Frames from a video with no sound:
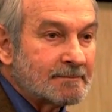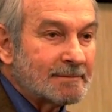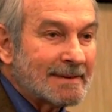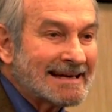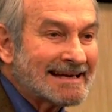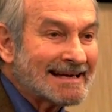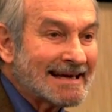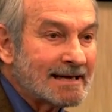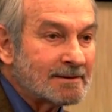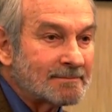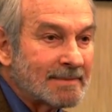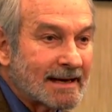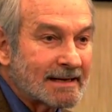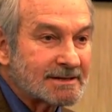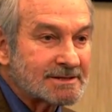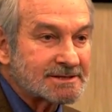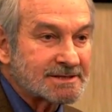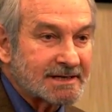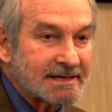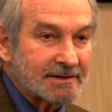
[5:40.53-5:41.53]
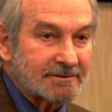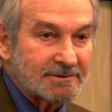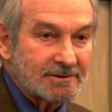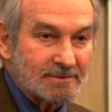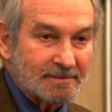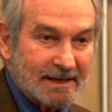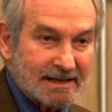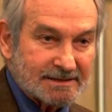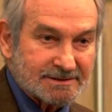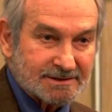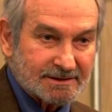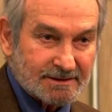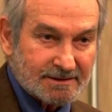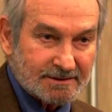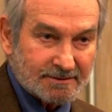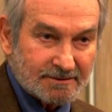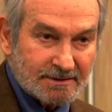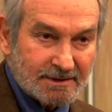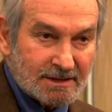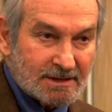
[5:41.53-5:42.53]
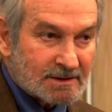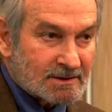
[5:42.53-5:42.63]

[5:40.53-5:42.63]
Medicaid managed care in New Mexico,